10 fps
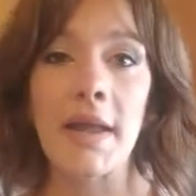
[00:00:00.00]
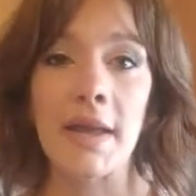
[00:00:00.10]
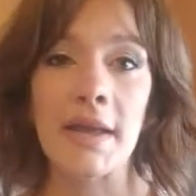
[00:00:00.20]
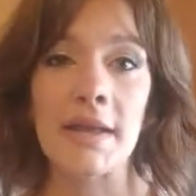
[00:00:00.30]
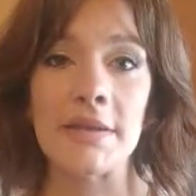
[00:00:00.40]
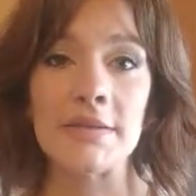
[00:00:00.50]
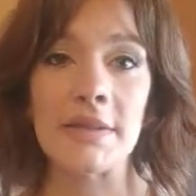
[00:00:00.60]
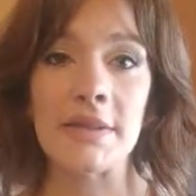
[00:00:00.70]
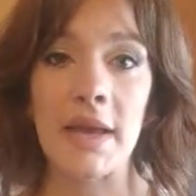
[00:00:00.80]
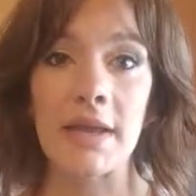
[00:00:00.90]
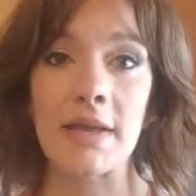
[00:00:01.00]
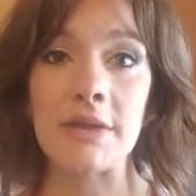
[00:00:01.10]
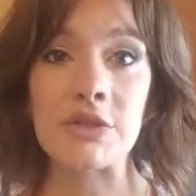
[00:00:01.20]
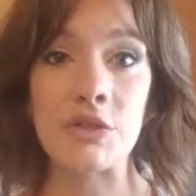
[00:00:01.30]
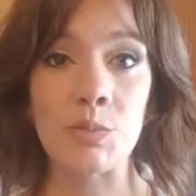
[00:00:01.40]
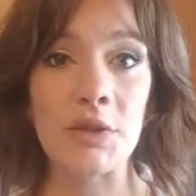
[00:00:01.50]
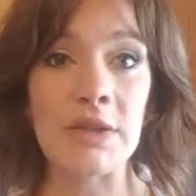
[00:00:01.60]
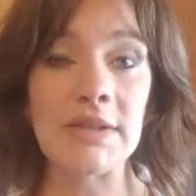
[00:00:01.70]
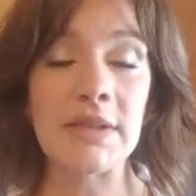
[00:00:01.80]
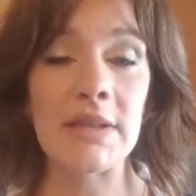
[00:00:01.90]
And then it's super
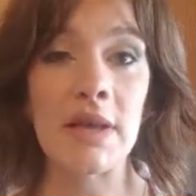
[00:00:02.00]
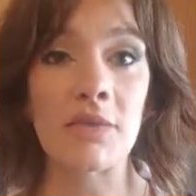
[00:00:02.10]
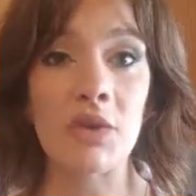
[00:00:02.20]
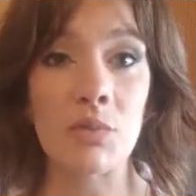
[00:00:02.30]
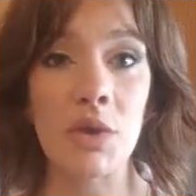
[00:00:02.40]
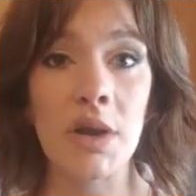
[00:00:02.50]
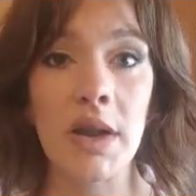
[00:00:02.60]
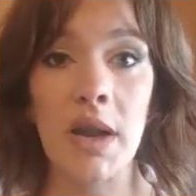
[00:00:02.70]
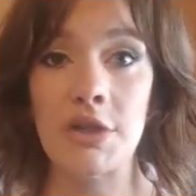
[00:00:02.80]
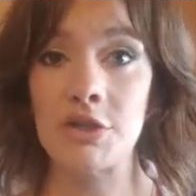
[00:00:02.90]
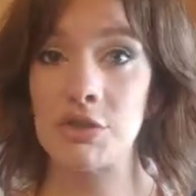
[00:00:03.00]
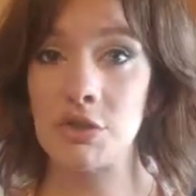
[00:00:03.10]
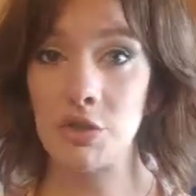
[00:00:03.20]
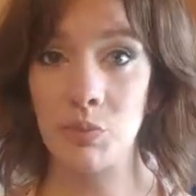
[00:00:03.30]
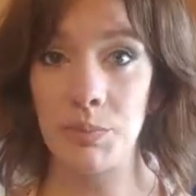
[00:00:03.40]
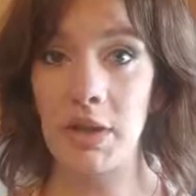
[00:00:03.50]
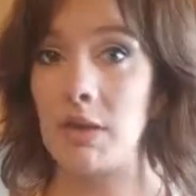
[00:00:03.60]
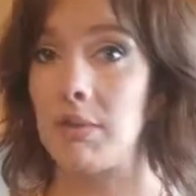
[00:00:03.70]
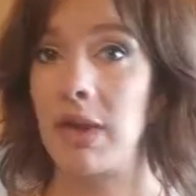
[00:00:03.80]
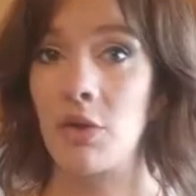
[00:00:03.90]
easy. Then every morning I just scoop
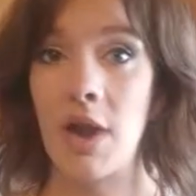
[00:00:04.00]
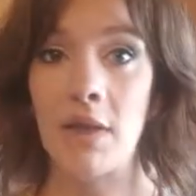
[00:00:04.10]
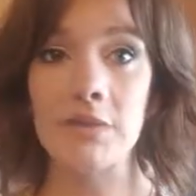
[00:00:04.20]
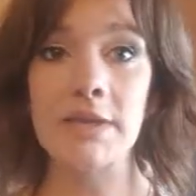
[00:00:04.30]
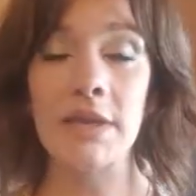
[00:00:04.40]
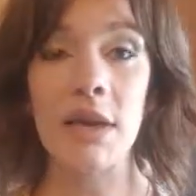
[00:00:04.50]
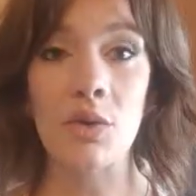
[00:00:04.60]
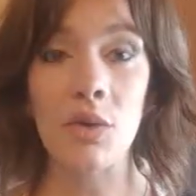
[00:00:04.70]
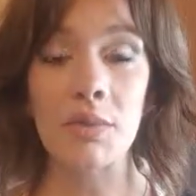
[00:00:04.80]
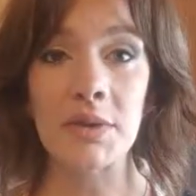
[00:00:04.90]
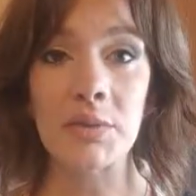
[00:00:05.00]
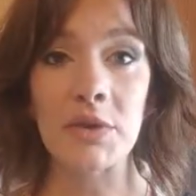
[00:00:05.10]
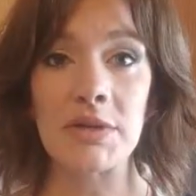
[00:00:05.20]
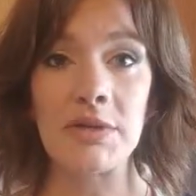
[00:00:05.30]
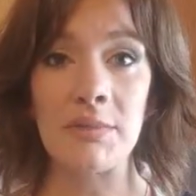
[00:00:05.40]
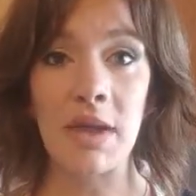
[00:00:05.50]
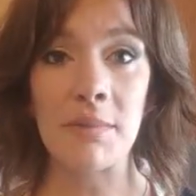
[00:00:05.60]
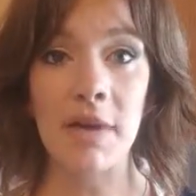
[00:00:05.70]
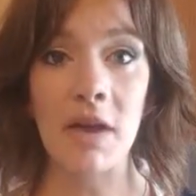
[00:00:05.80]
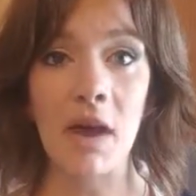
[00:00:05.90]
in my grounds like I normally would to
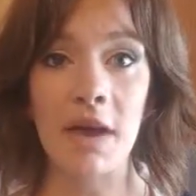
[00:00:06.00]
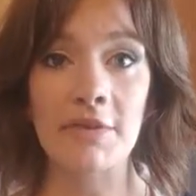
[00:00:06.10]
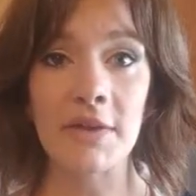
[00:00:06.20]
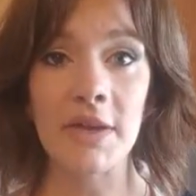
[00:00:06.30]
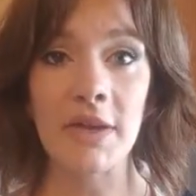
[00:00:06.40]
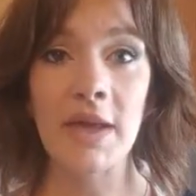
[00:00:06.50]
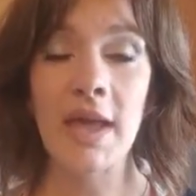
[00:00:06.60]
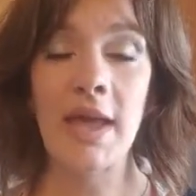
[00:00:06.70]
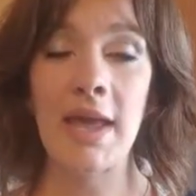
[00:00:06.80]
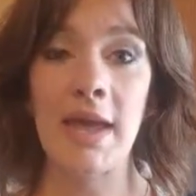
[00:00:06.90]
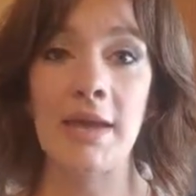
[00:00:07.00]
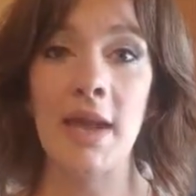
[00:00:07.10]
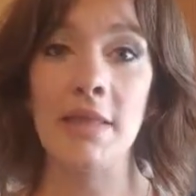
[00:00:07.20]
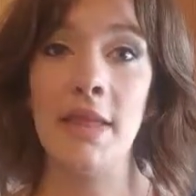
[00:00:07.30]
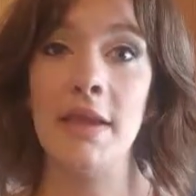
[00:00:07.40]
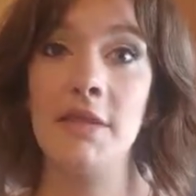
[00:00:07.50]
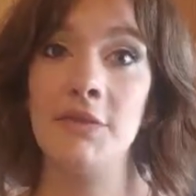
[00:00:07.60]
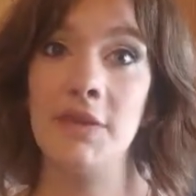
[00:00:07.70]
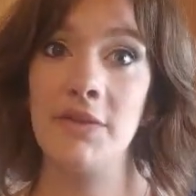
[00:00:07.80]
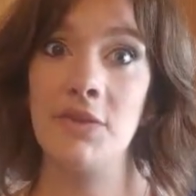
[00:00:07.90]
make my coffee, and I like the
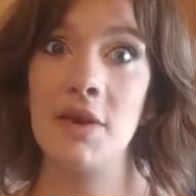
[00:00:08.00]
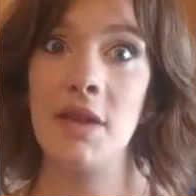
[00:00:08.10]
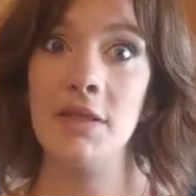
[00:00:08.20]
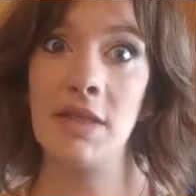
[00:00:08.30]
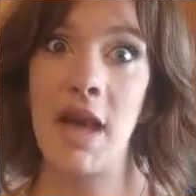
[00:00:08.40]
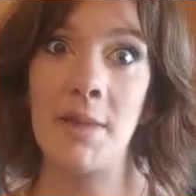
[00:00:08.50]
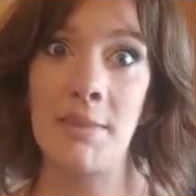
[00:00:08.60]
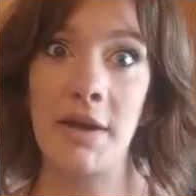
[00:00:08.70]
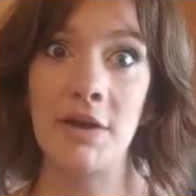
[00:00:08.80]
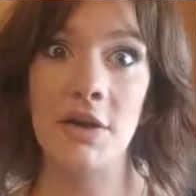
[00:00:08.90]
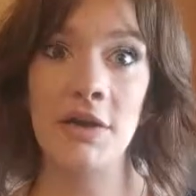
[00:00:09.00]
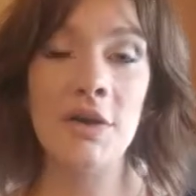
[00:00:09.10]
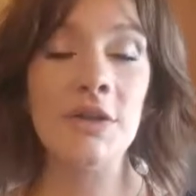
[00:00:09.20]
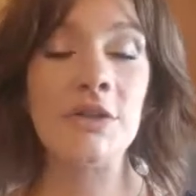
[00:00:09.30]
flavor a lot better.